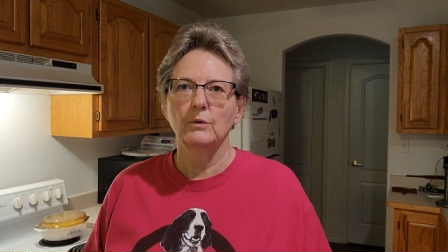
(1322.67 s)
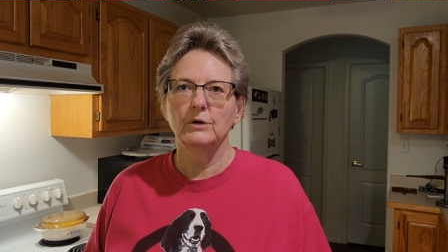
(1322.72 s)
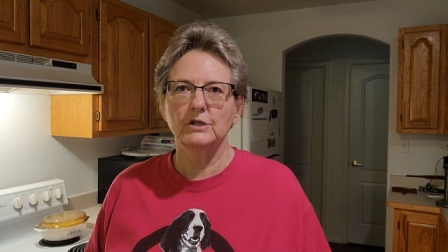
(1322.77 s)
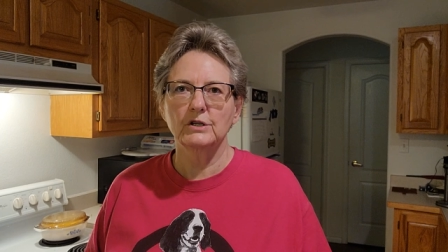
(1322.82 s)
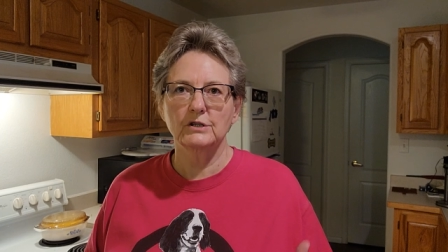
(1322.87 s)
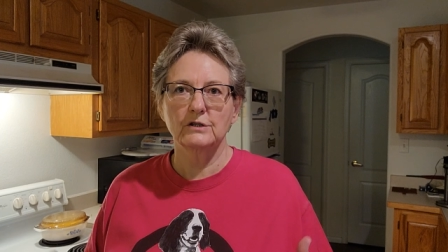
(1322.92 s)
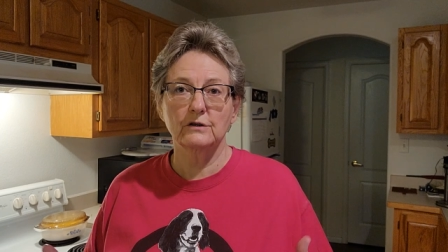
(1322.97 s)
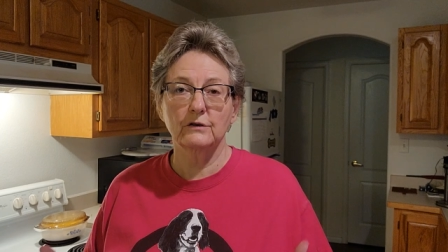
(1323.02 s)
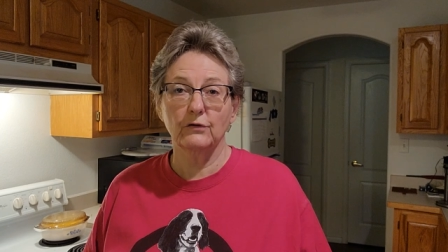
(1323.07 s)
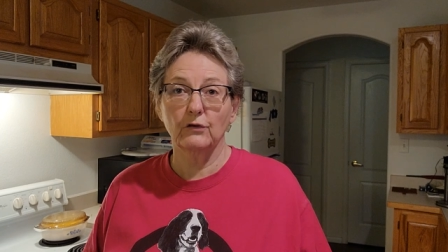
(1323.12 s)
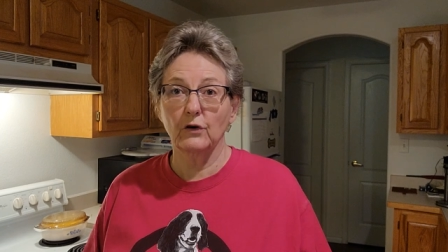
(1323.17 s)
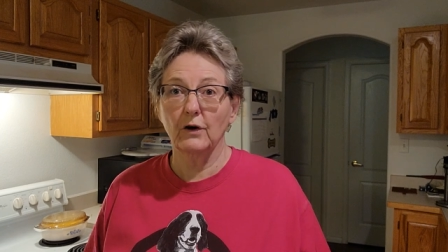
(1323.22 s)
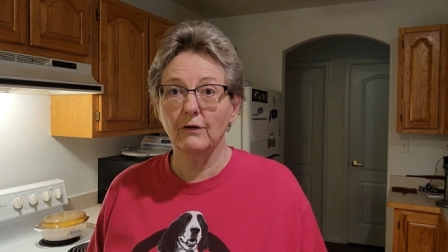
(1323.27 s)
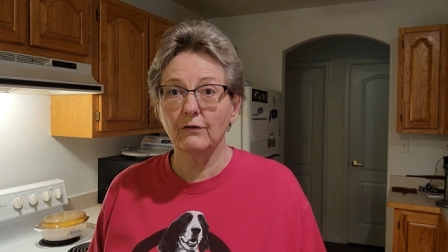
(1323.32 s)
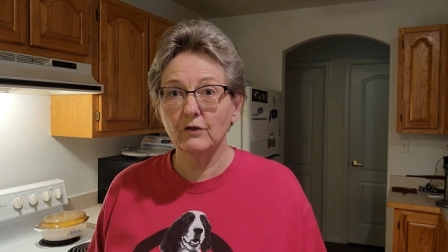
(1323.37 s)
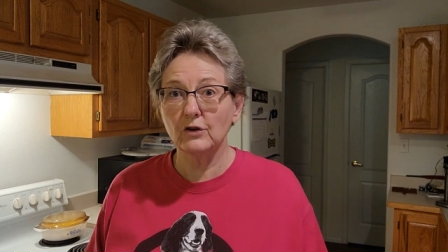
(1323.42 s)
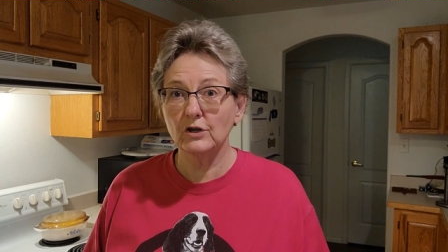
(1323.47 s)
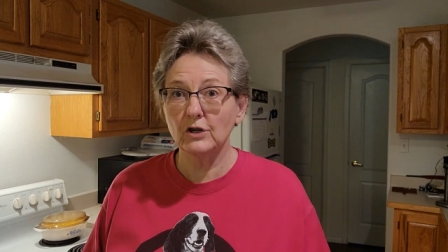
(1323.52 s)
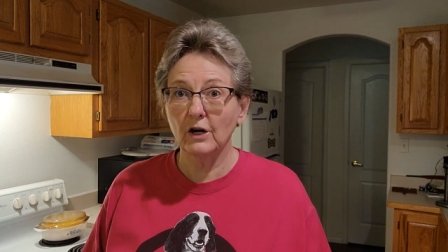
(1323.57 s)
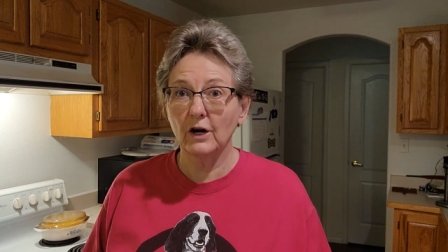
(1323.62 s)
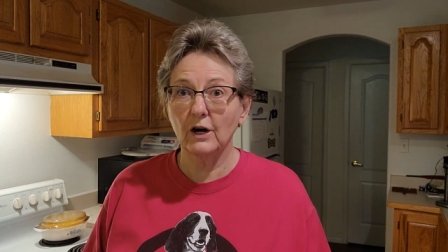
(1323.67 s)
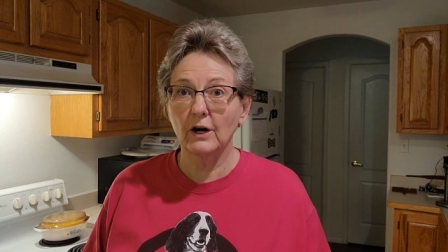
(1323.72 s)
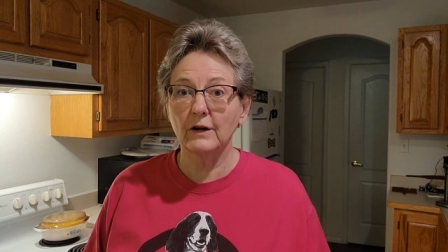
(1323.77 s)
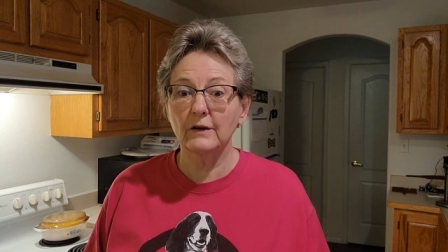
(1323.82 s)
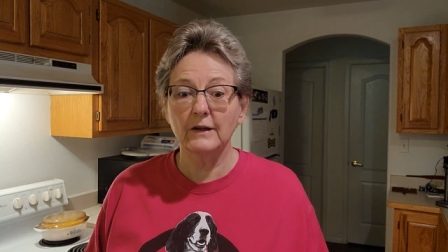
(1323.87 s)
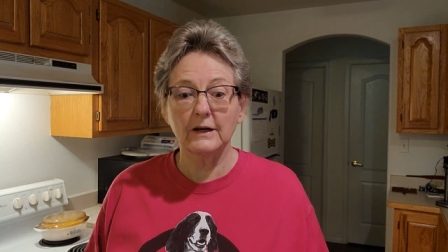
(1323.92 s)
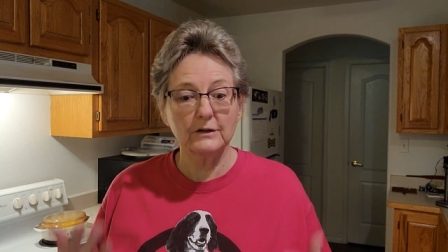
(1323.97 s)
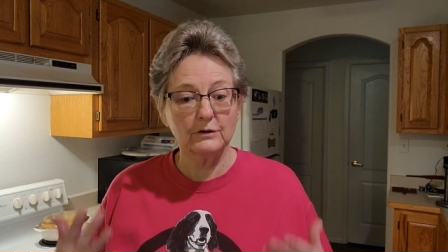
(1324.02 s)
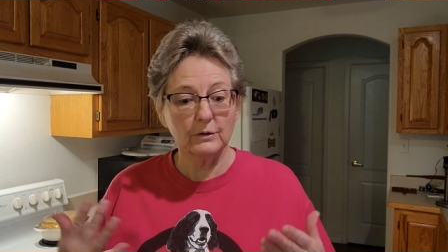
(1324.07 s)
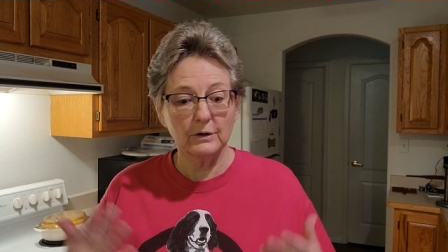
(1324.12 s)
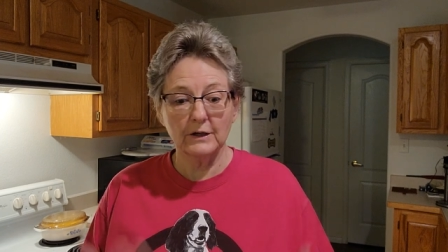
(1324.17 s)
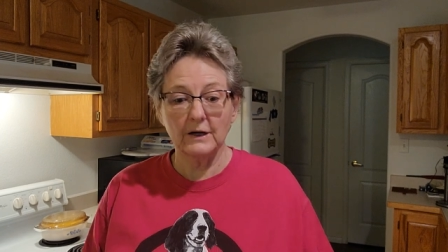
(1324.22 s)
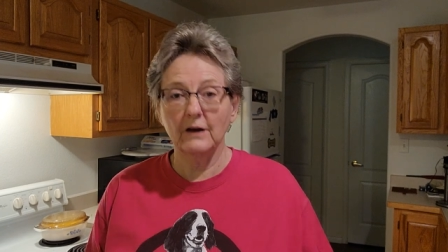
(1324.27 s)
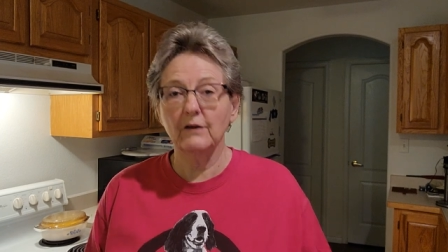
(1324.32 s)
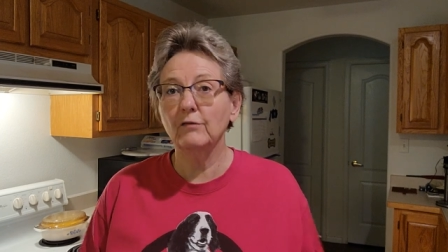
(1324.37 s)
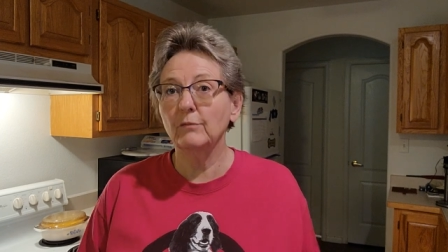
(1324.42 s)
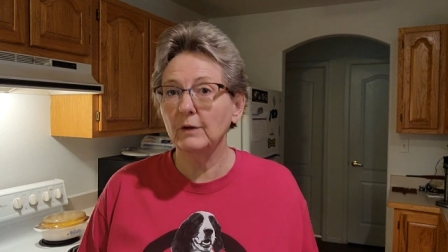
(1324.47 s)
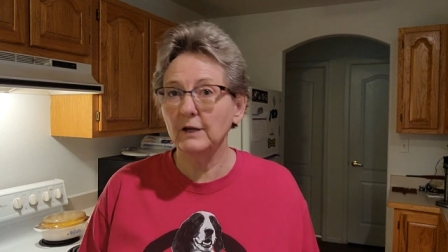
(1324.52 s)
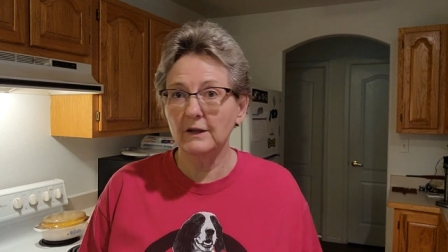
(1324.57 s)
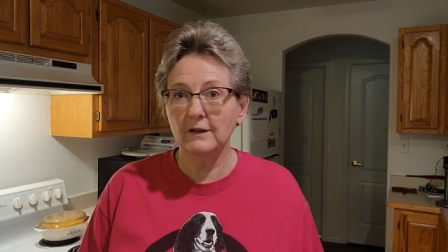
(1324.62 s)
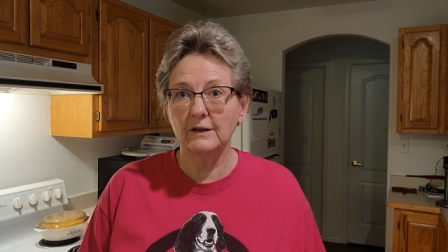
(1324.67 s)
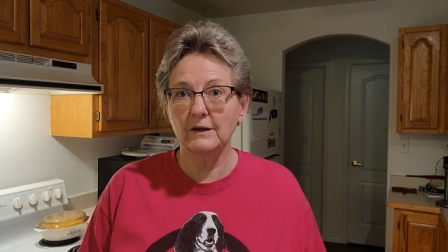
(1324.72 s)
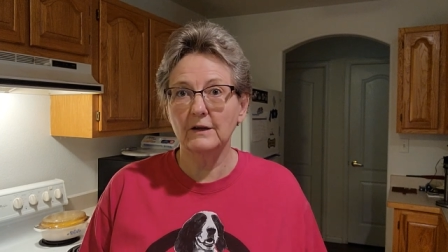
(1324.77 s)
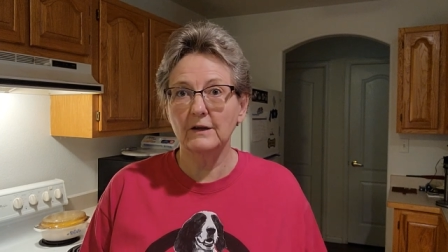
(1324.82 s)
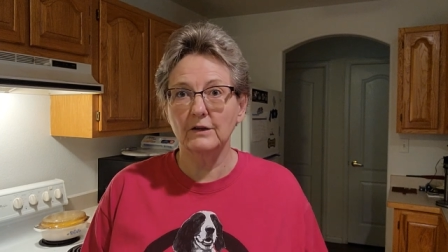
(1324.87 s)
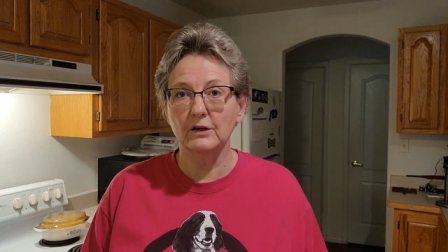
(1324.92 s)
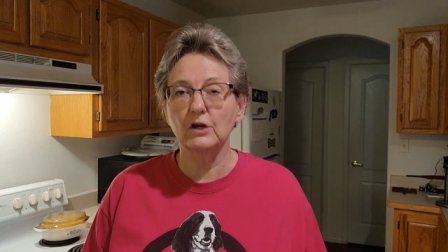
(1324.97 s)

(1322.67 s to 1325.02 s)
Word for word: which is The Forever Dog. That's what gave me the,